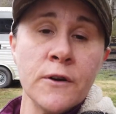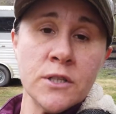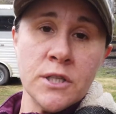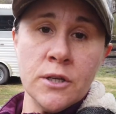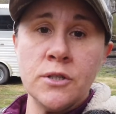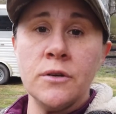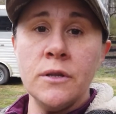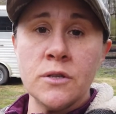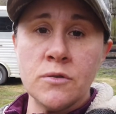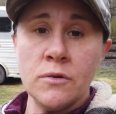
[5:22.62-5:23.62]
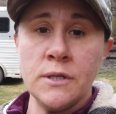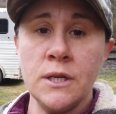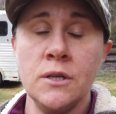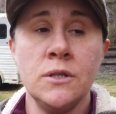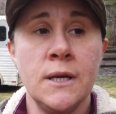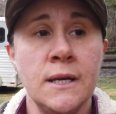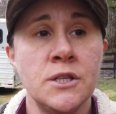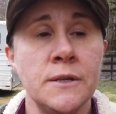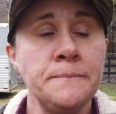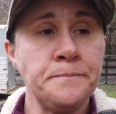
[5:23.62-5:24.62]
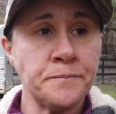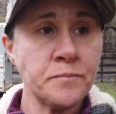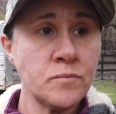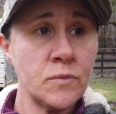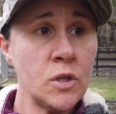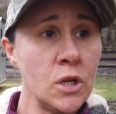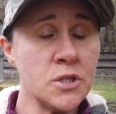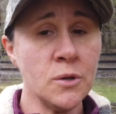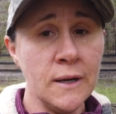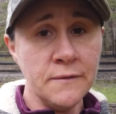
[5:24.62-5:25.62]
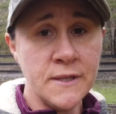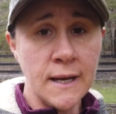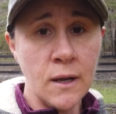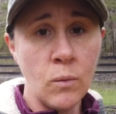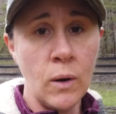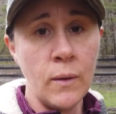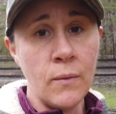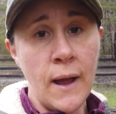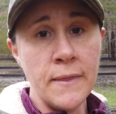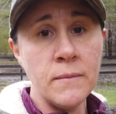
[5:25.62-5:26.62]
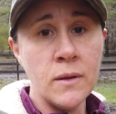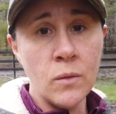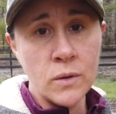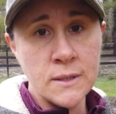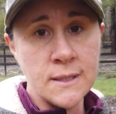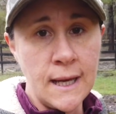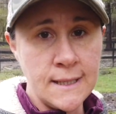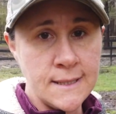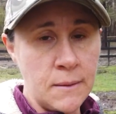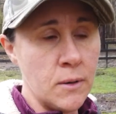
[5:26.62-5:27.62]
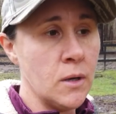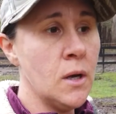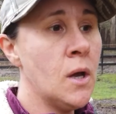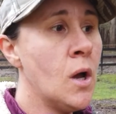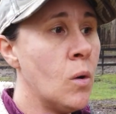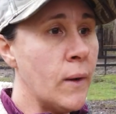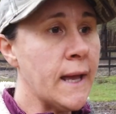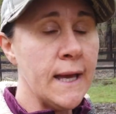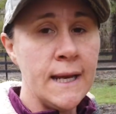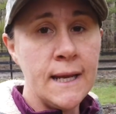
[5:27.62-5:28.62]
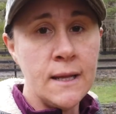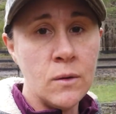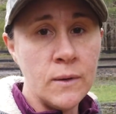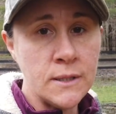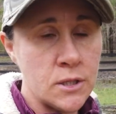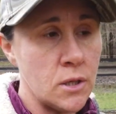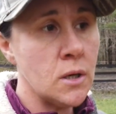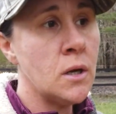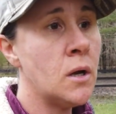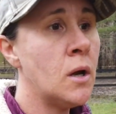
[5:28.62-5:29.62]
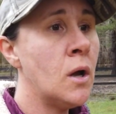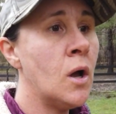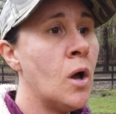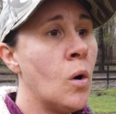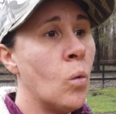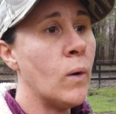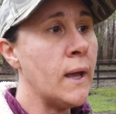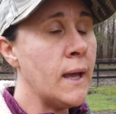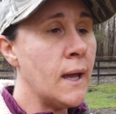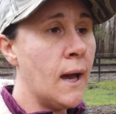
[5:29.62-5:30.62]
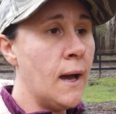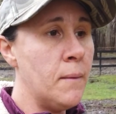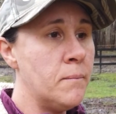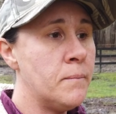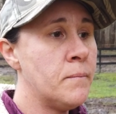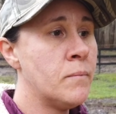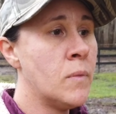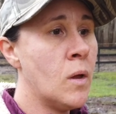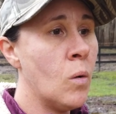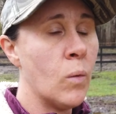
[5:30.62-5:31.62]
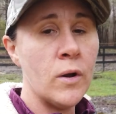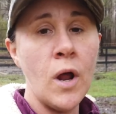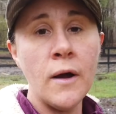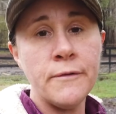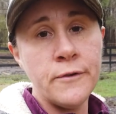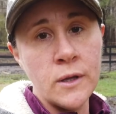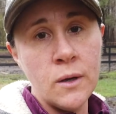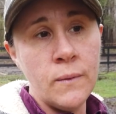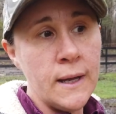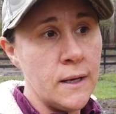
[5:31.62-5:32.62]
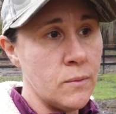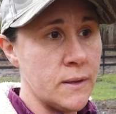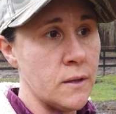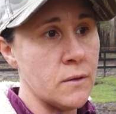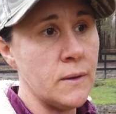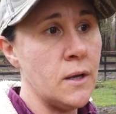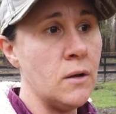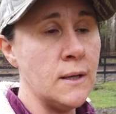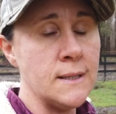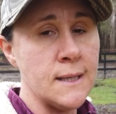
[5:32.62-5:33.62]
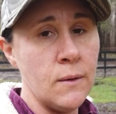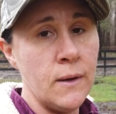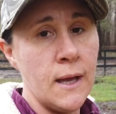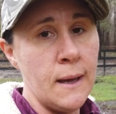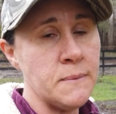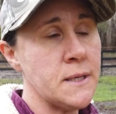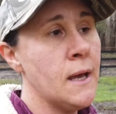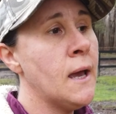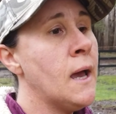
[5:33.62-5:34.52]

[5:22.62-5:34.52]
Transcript: first year doing this rotation, so I've done it where we ran them in the woods last summer. We kidded in the winter. We're not fully weaned with the 3 doelings that we kept.